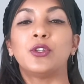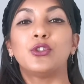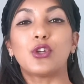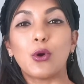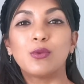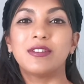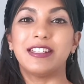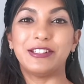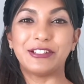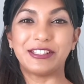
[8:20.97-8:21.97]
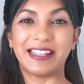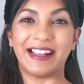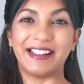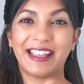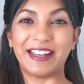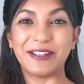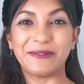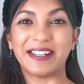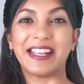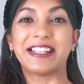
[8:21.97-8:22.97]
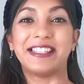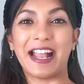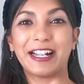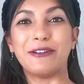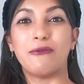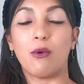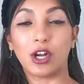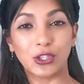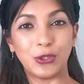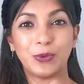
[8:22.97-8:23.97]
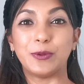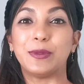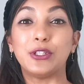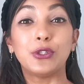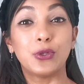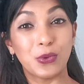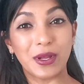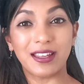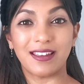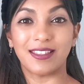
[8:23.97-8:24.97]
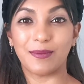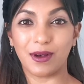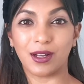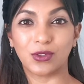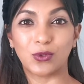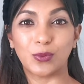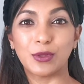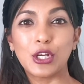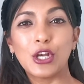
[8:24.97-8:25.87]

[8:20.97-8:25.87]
you don't need to tell anyone exactly what you will be doing in the bathroom.